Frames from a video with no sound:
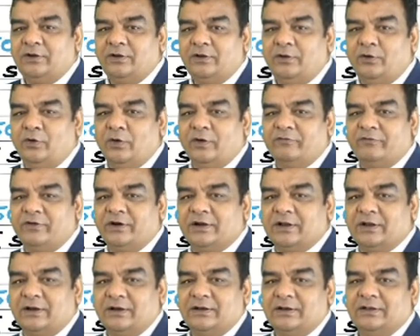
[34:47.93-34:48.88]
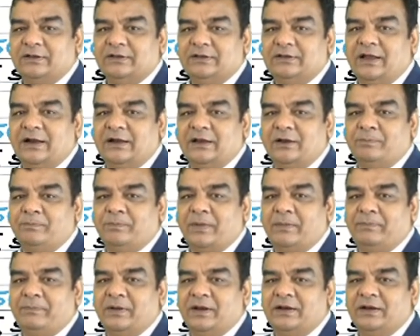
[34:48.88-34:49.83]
you have written that in
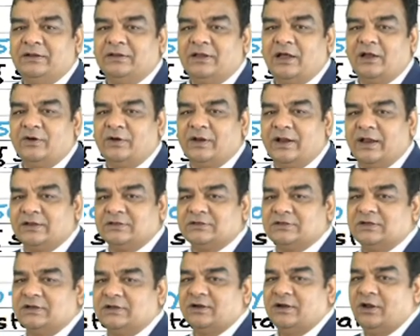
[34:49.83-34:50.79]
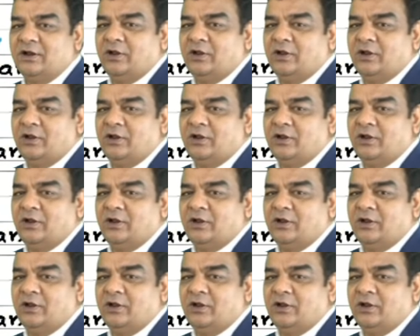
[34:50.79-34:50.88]
papillary thyroid cancer,